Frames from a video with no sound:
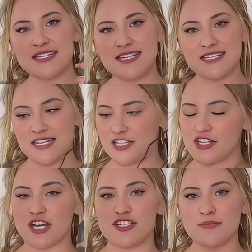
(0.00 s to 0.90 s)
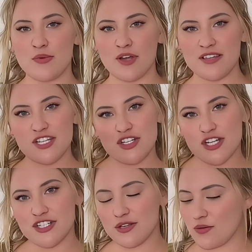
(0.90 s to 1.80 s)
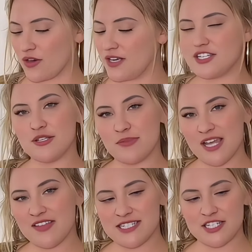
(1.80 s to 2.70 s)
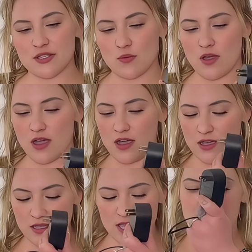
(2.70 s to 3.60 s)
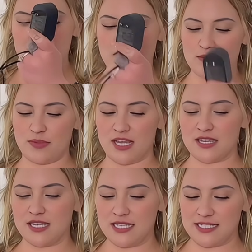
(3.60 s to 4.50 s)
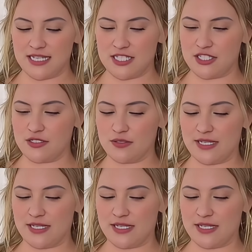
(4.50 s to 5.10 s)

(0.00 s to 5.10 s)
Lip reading: is the charging port and the charging cord. So you plug this into the wall and then you plug this into